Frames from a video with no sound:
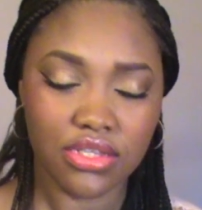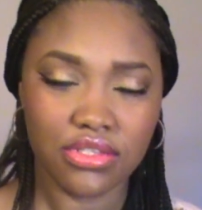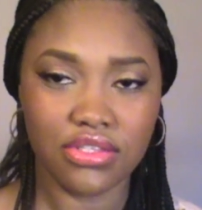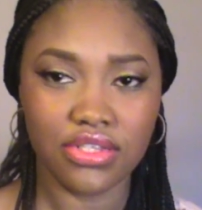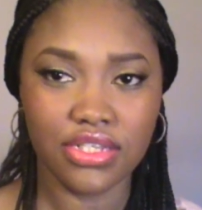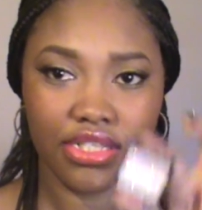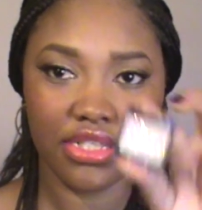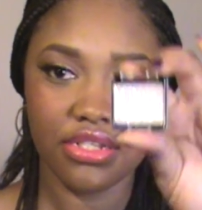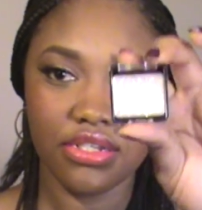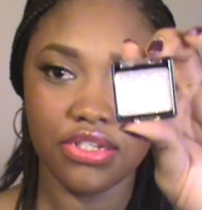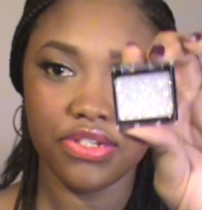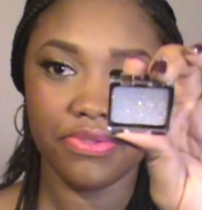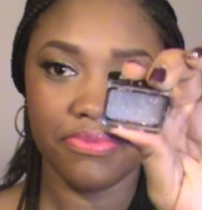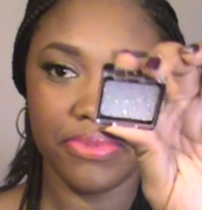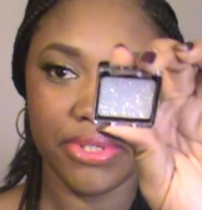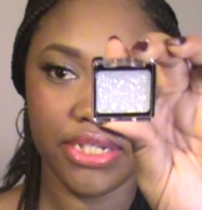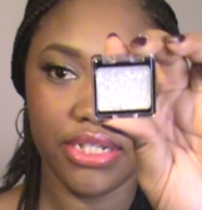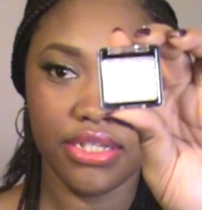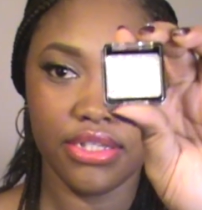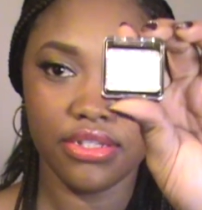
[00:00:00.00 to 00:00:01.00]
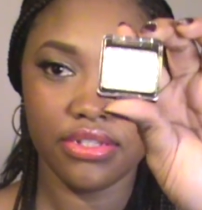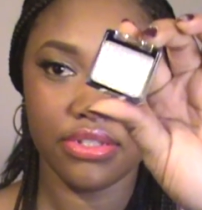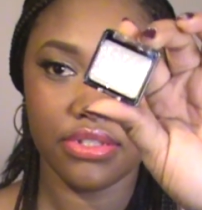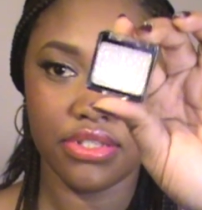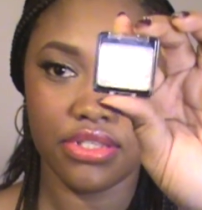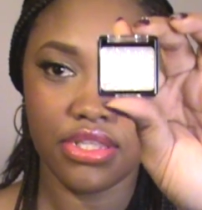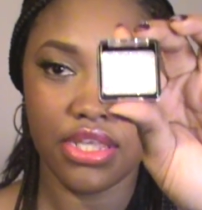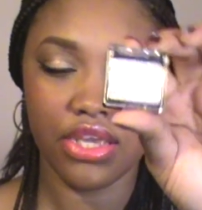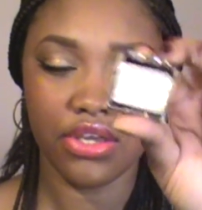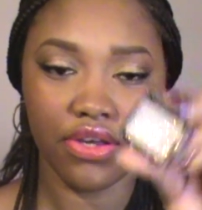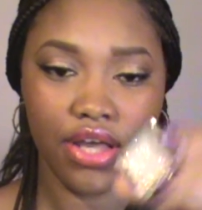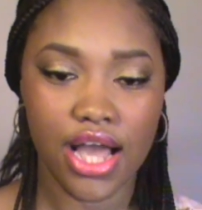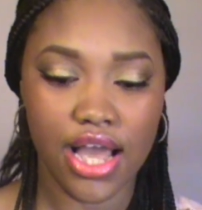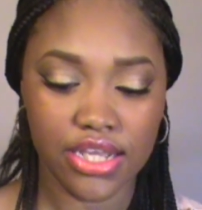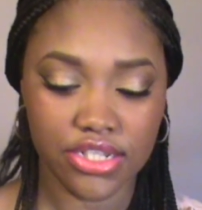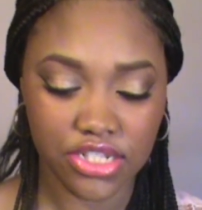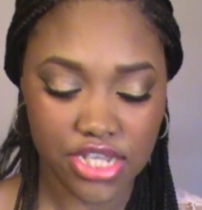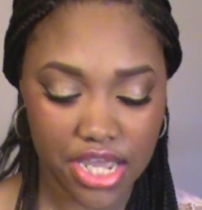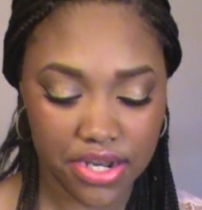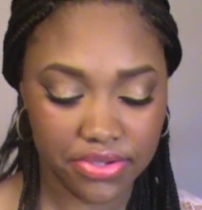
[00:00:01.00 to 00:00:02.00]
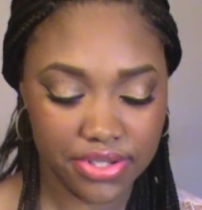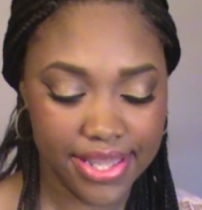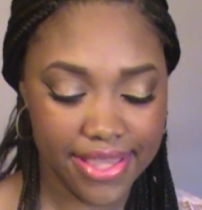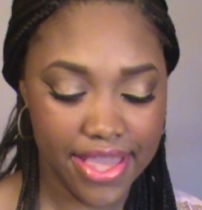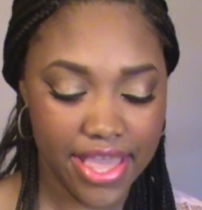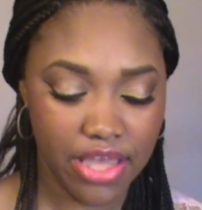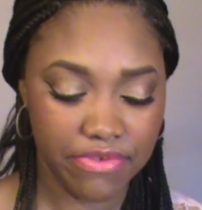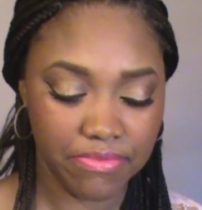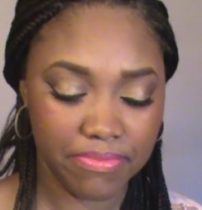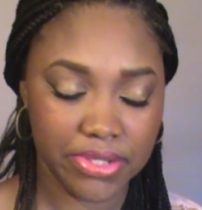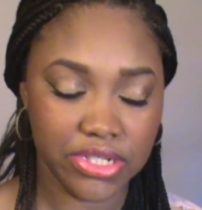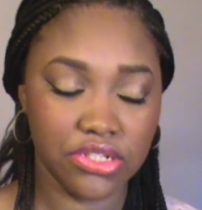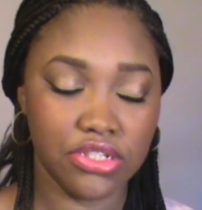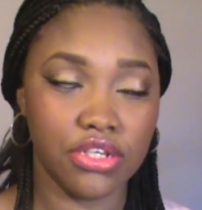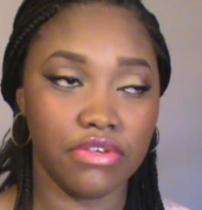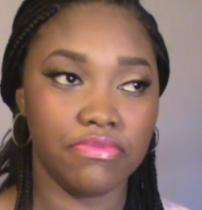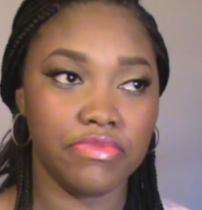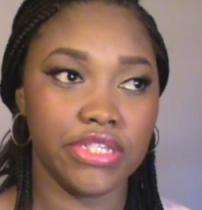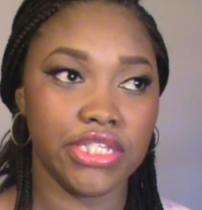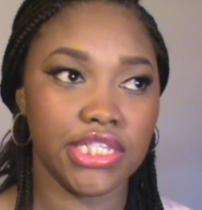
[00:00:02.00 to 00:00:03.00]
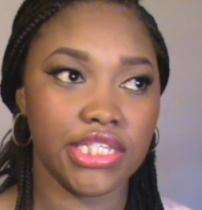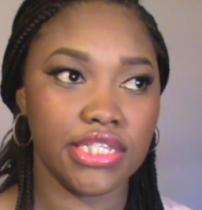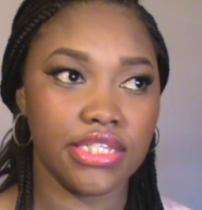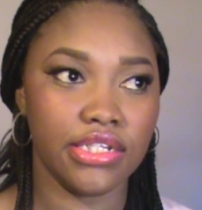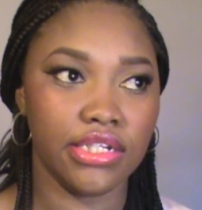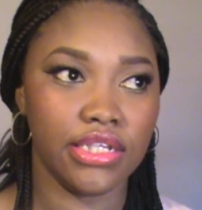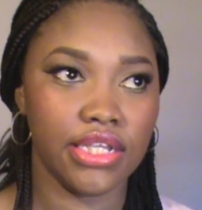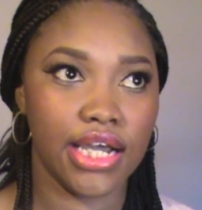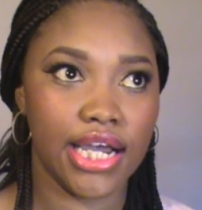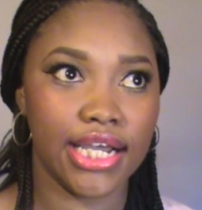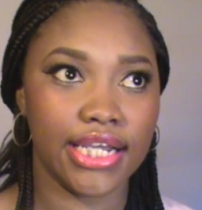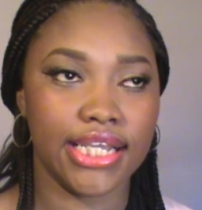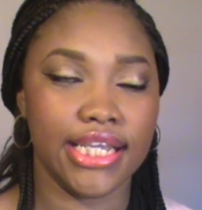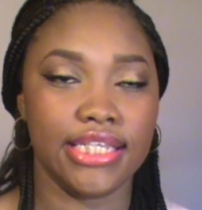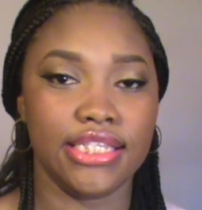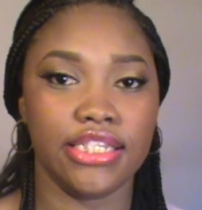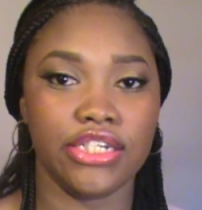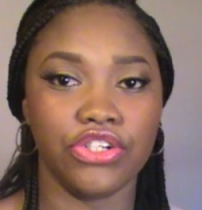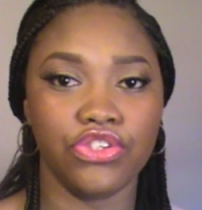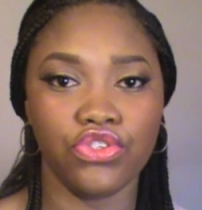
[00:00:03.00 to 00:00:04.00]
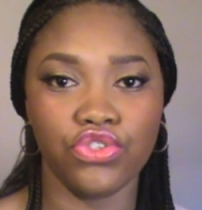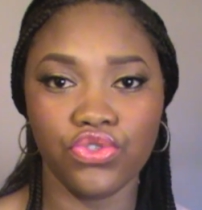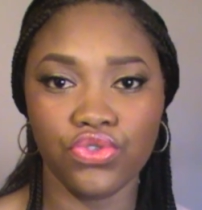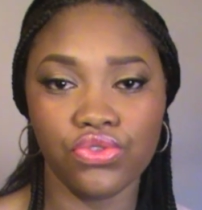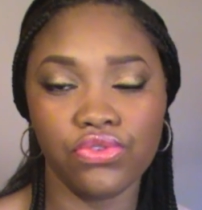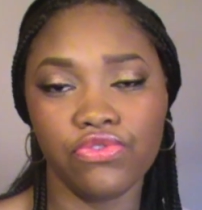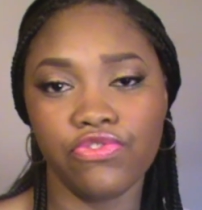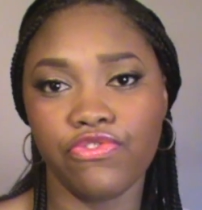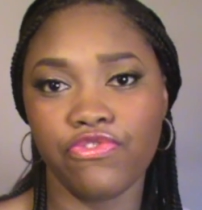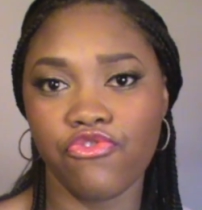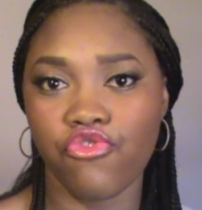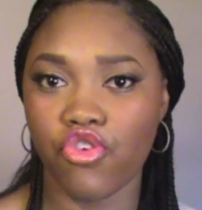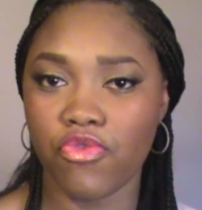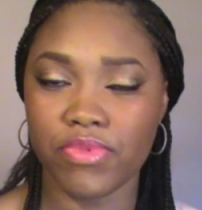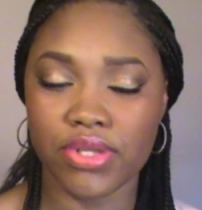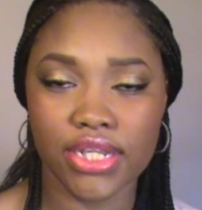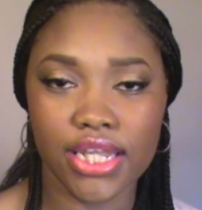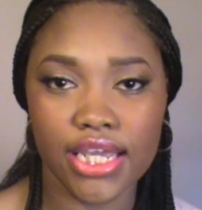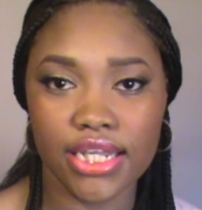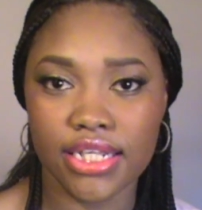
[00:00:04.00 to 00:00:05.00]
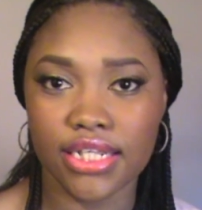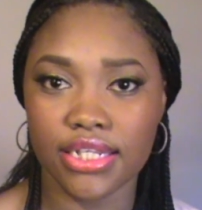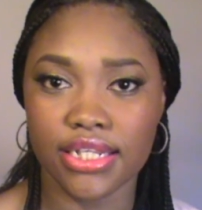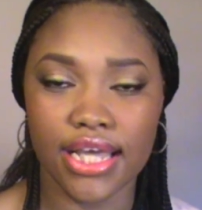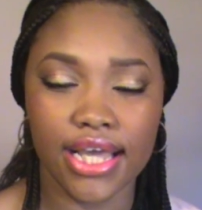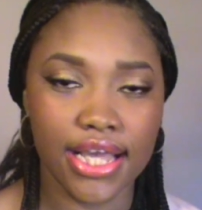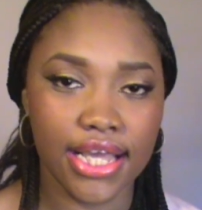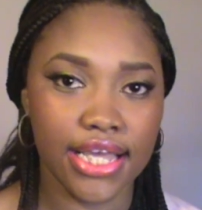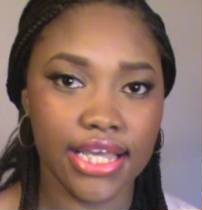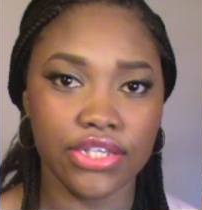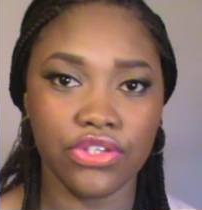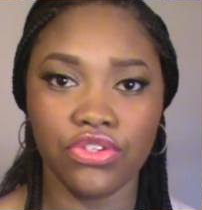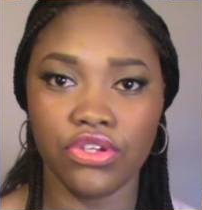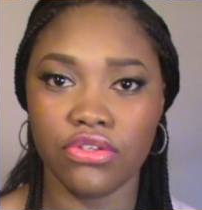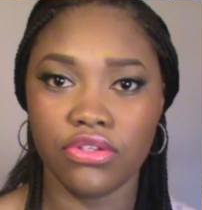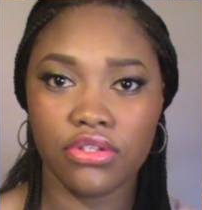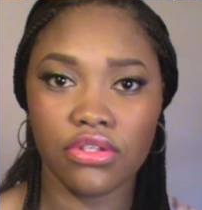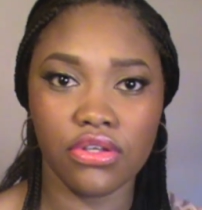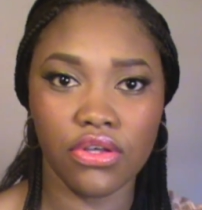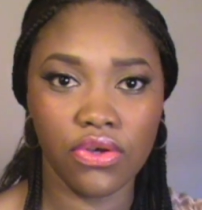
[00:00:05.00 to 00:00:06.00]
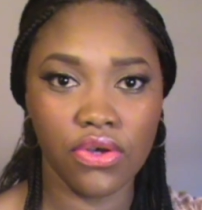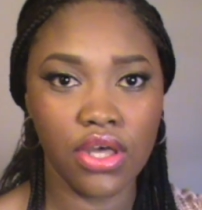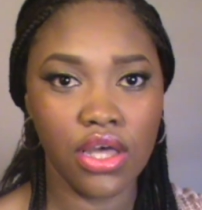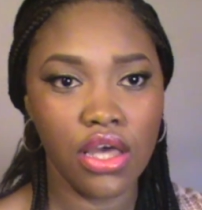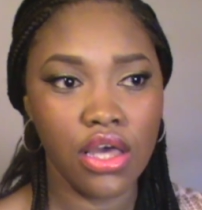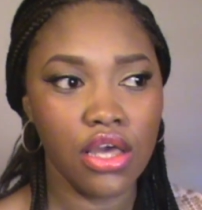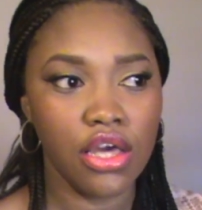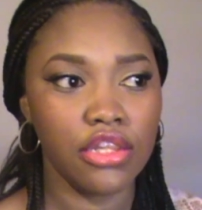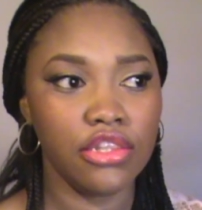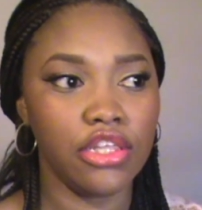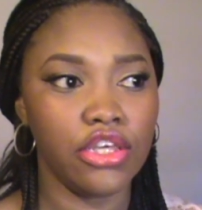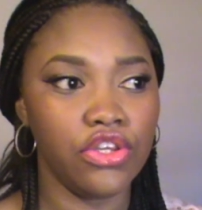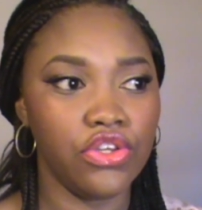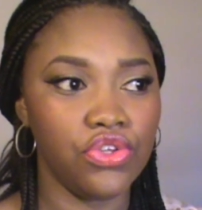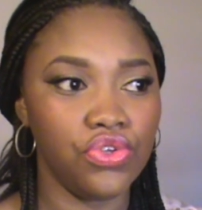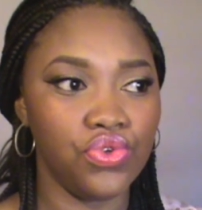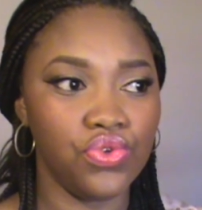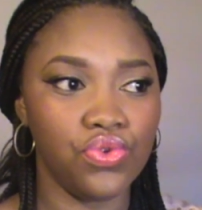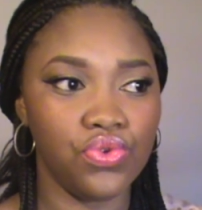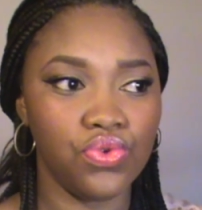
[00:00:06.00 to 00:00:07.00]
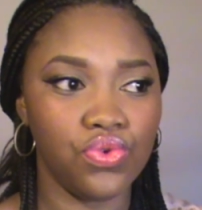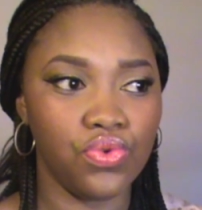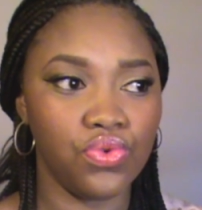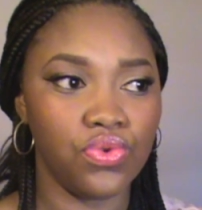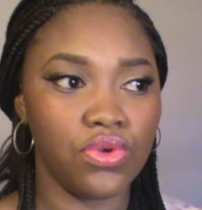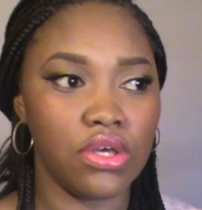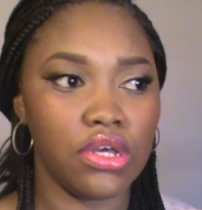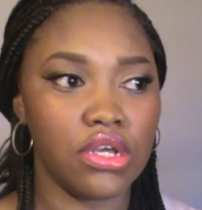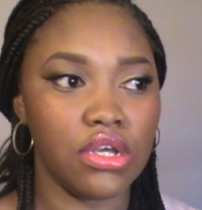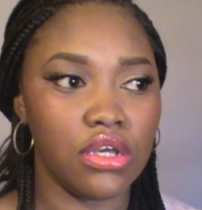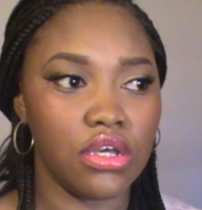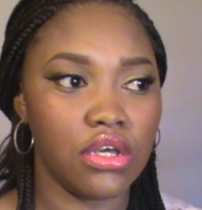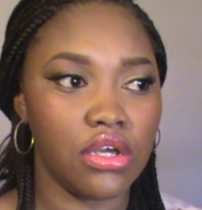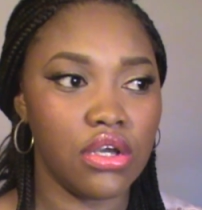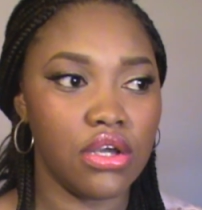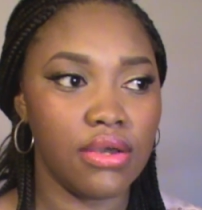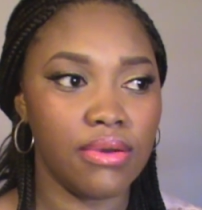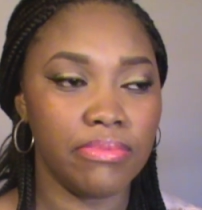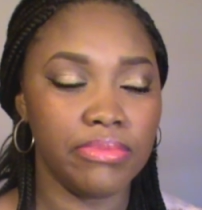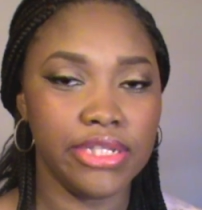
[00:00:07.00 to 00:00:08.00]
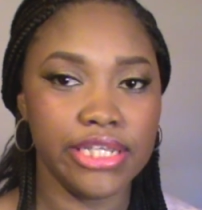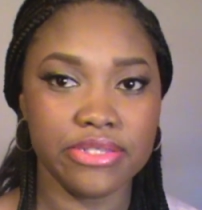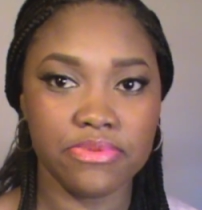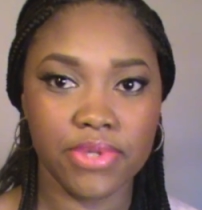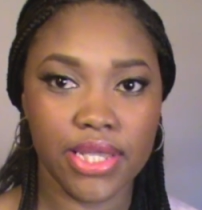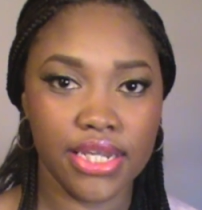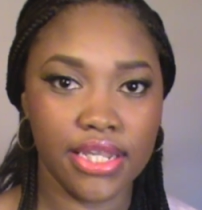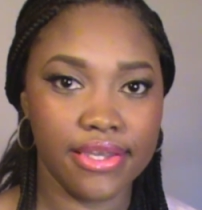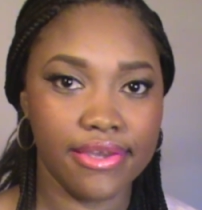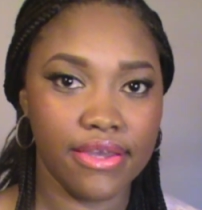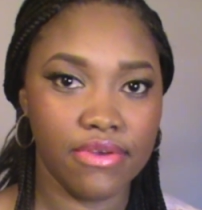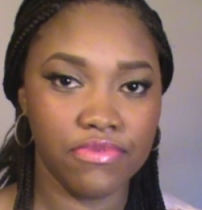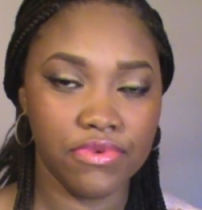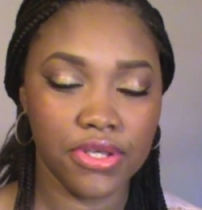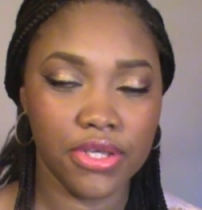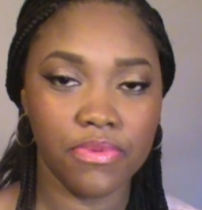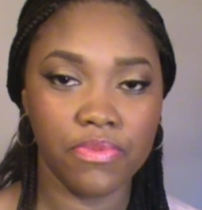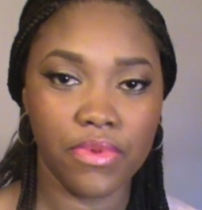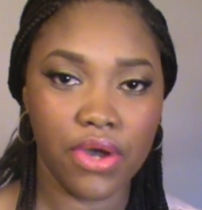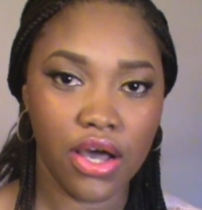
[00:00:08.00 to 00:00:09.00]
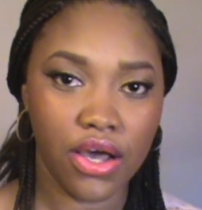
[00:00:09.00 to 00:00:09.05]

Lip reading: So it's a little bitty single eyeshadow. They have a bunch of them. This is in, I guess, their new formulated line. You know, the new display they have up.